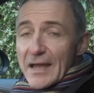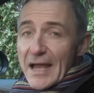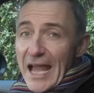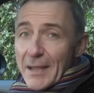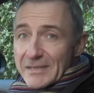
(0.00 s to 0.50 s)

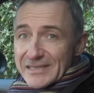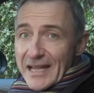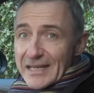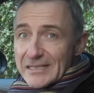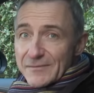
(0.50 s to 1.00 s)
Hey
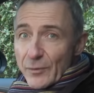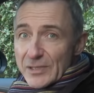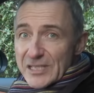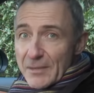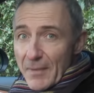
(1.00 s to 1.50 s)
Mercedes
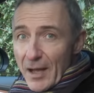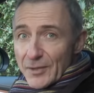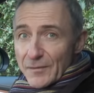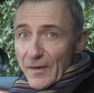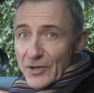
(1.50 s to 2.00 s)
voice
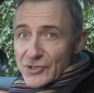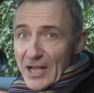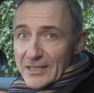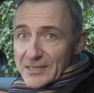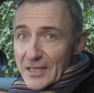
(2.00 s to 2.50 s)
command
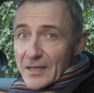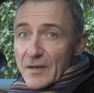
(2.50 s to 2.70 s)
functionality,